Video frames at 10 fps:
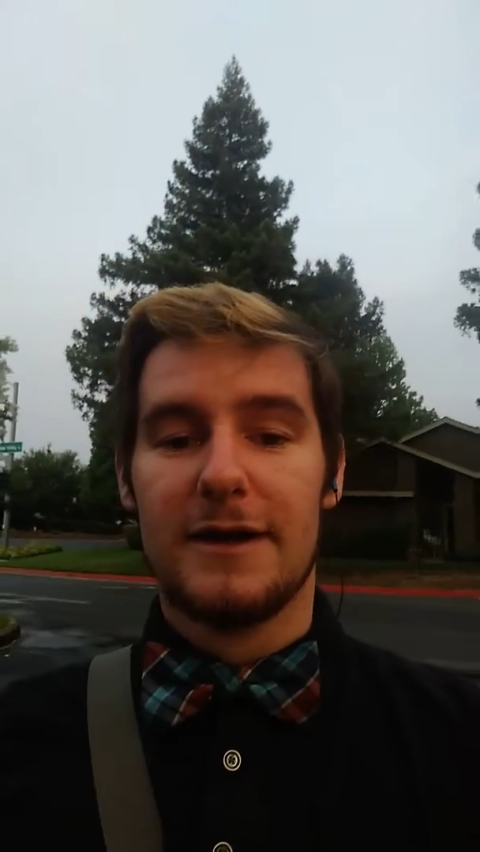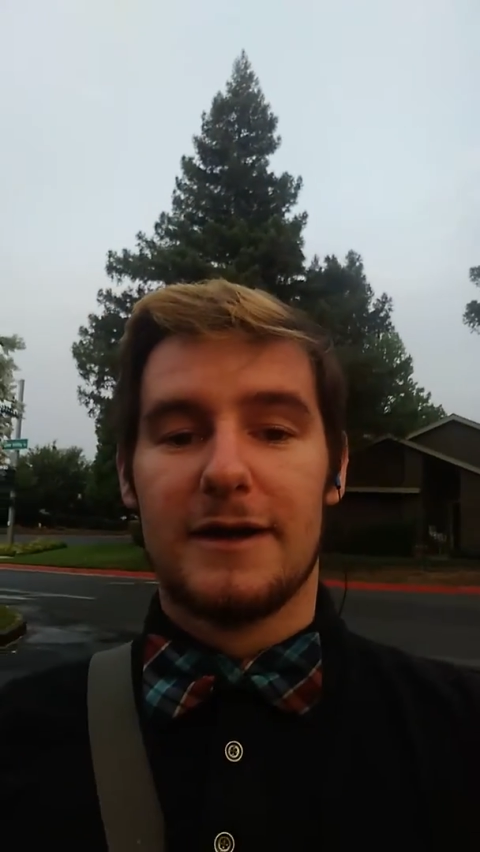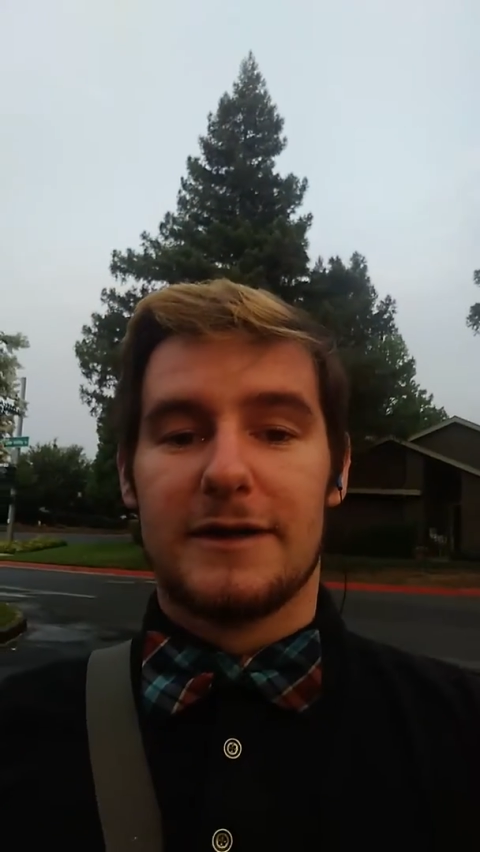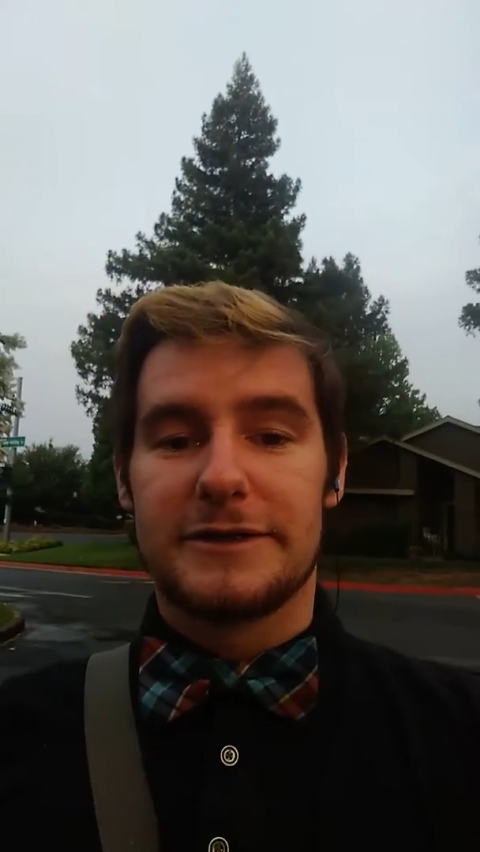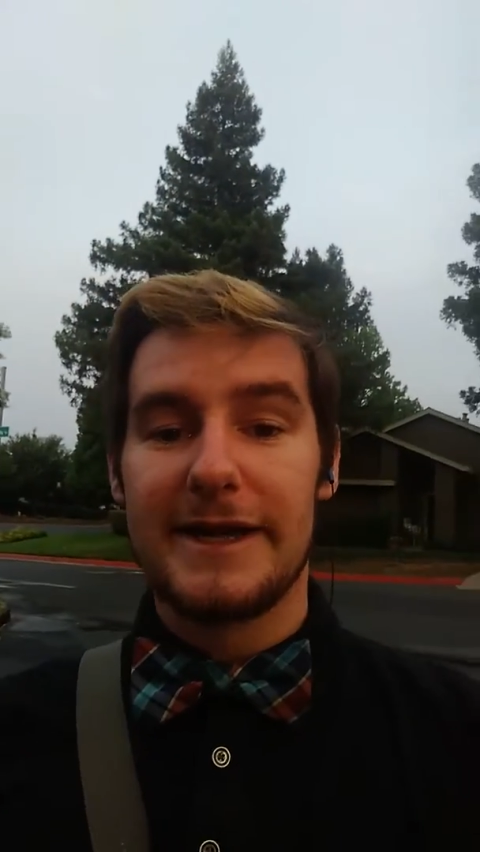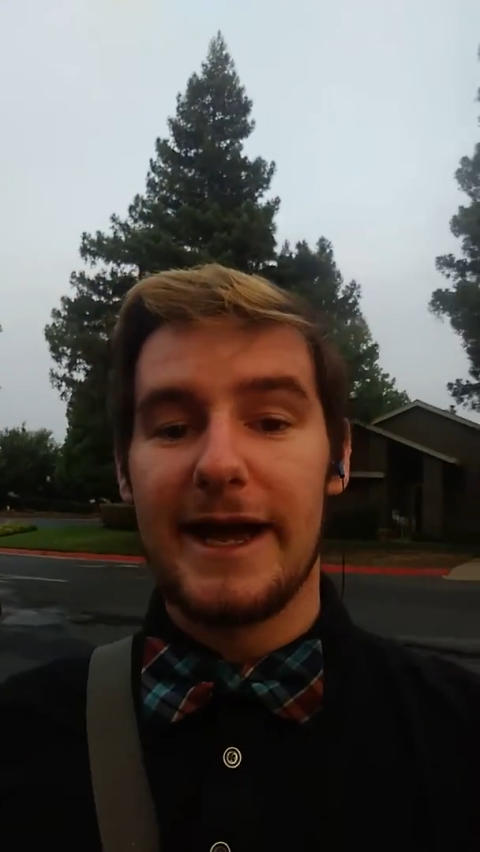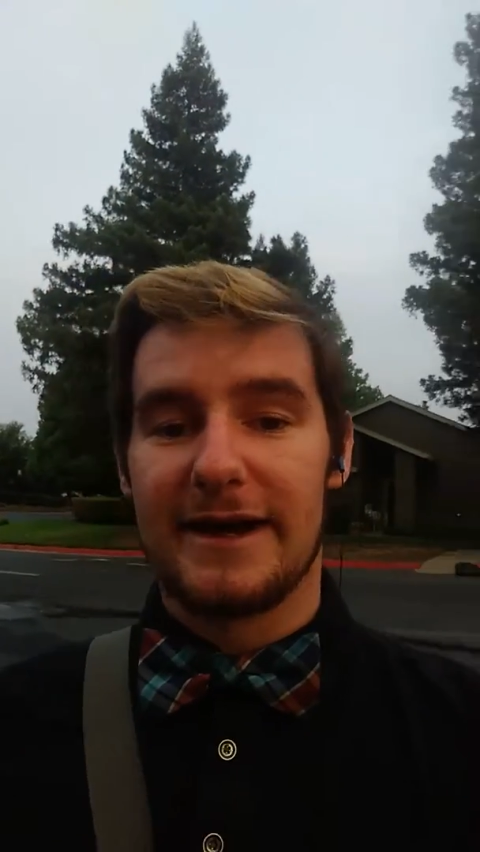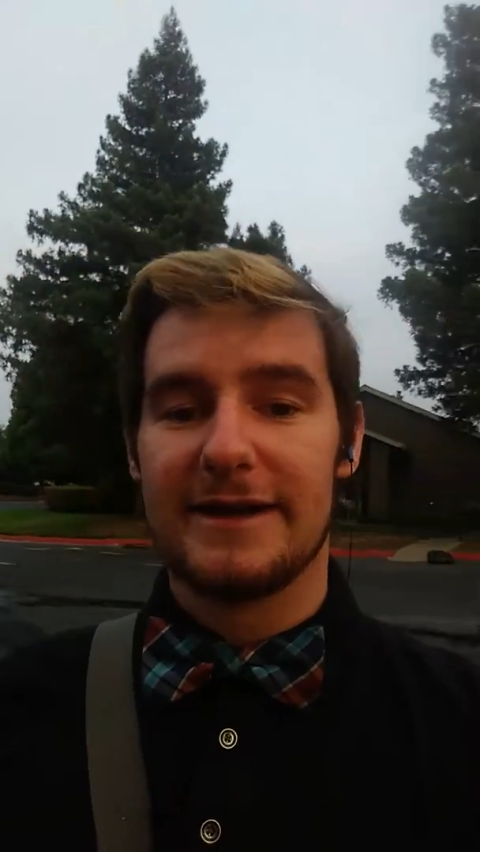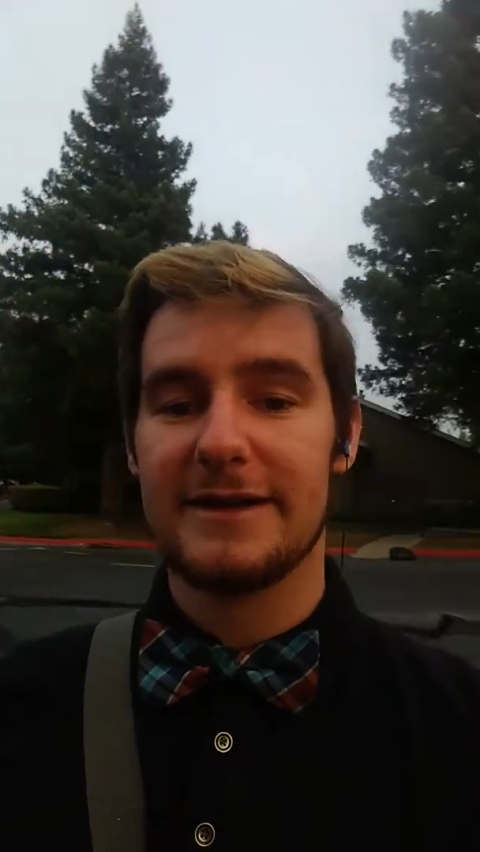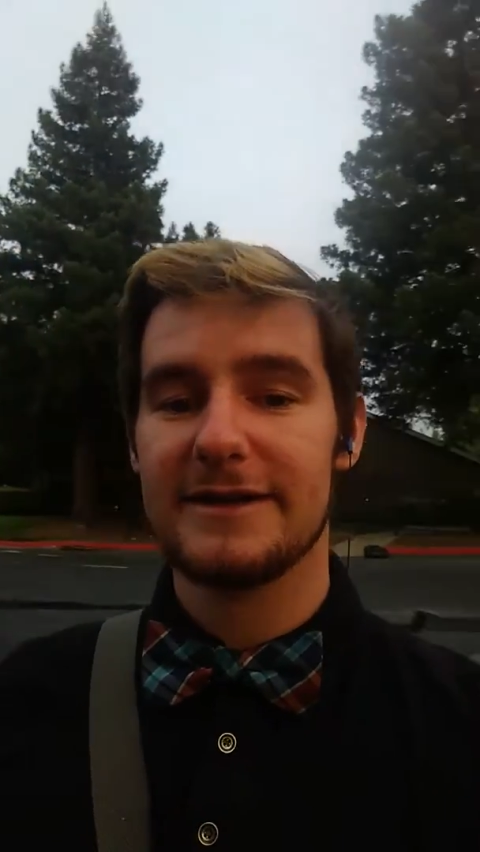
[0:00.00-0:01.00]
So yeah,
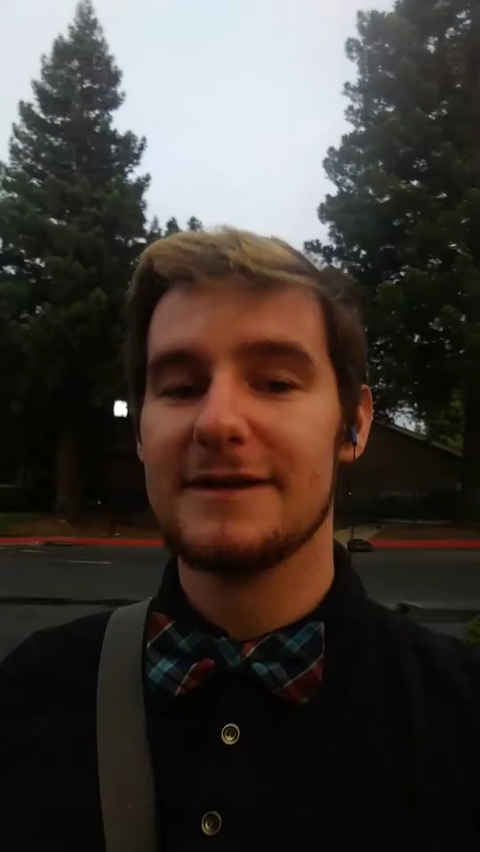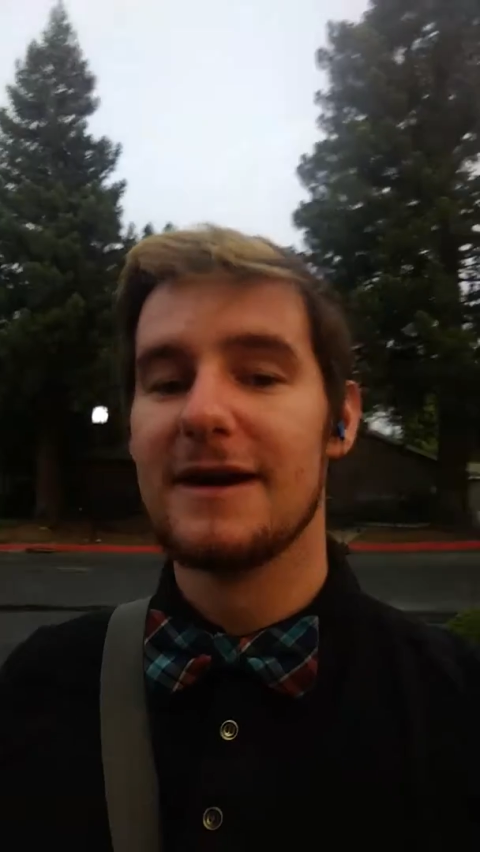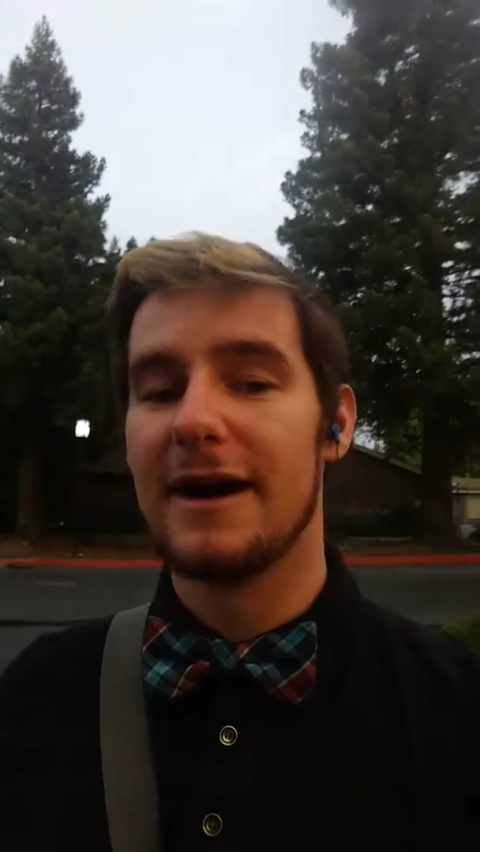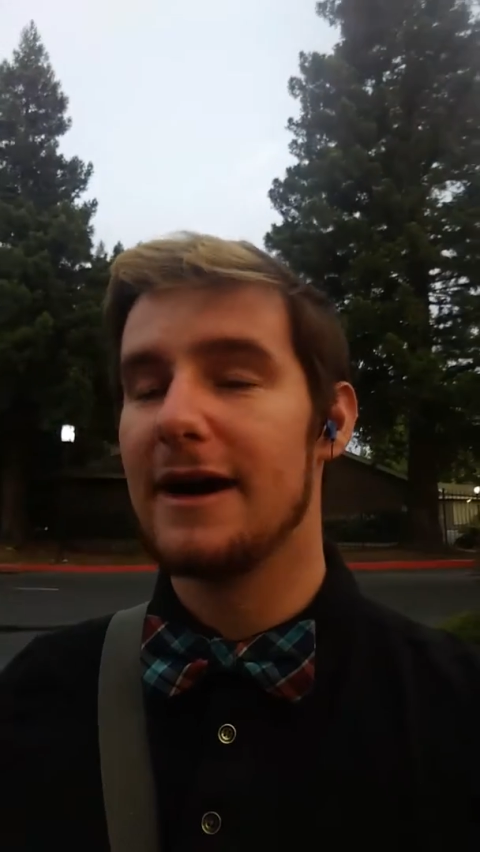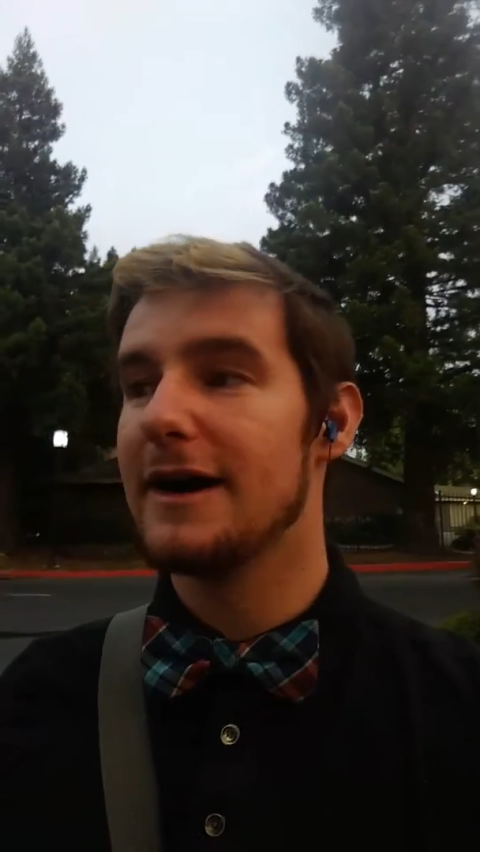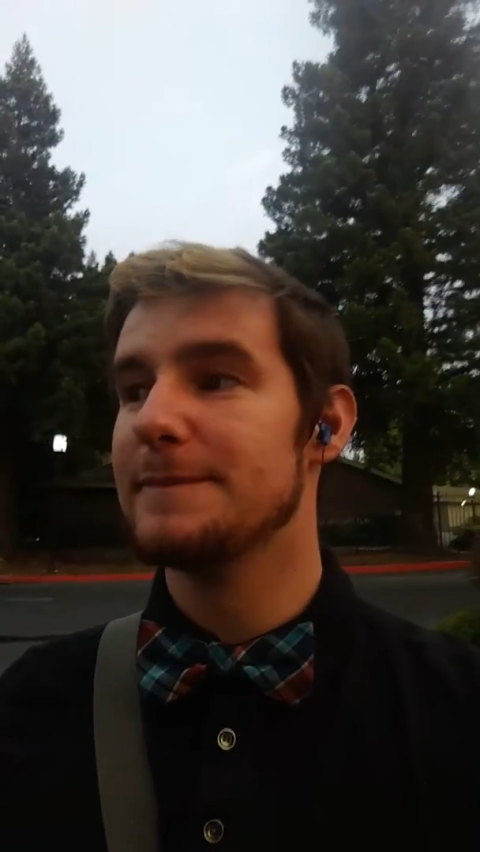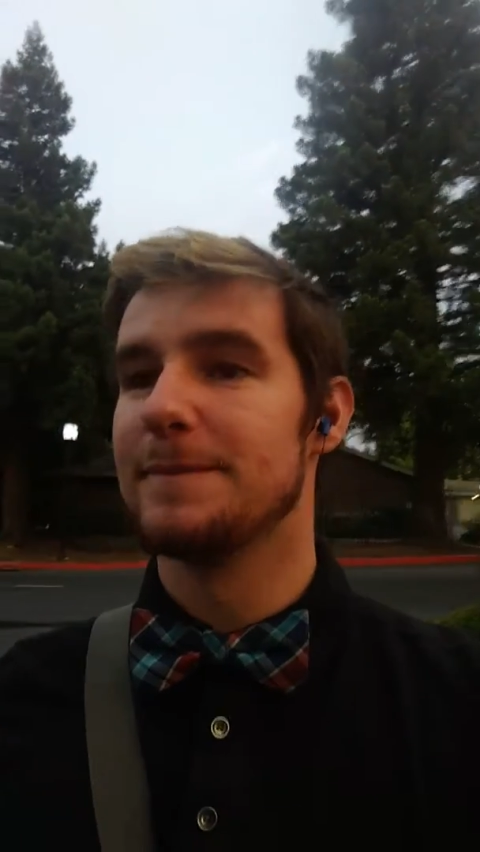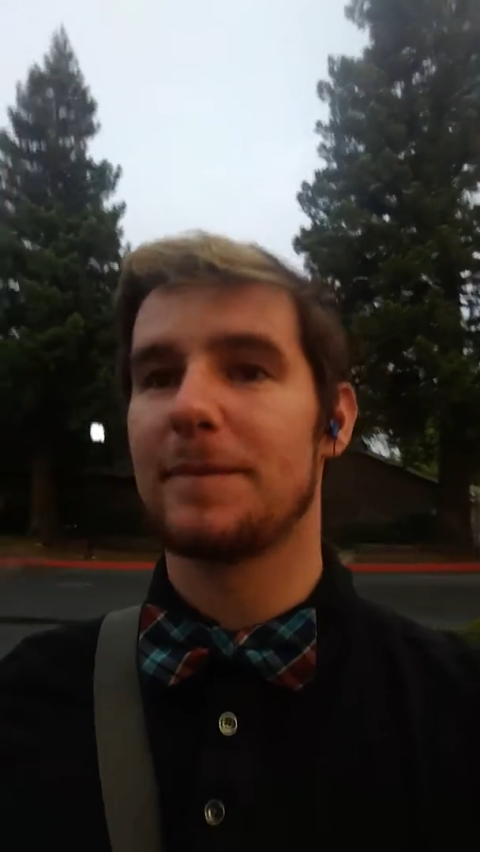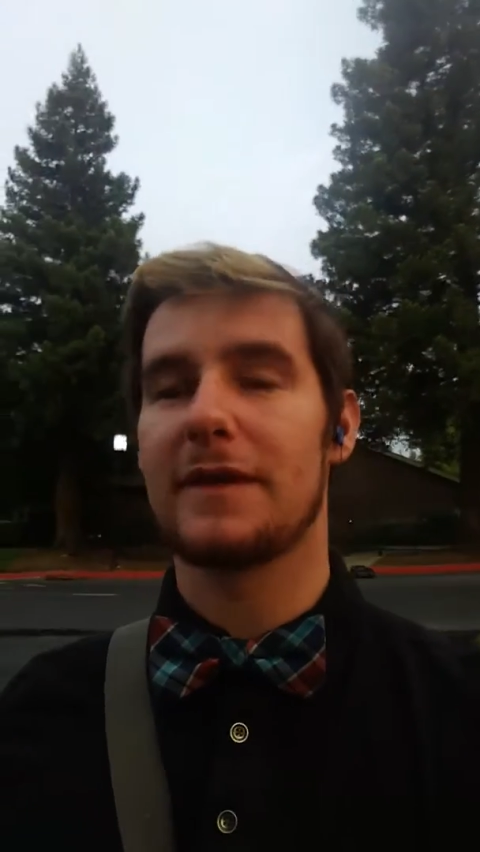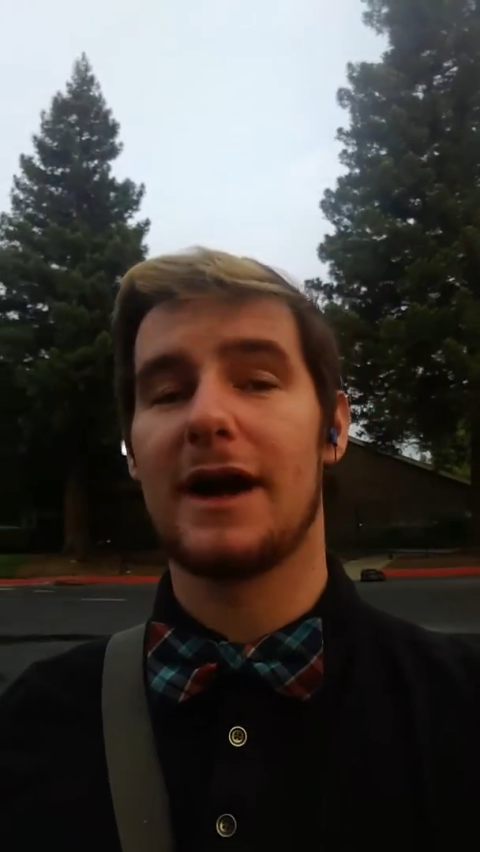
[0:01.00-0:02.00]

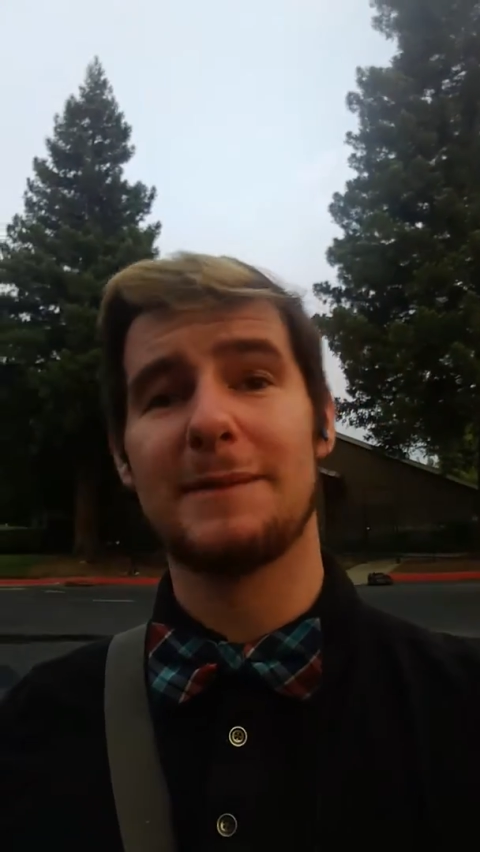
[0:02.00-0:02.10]
I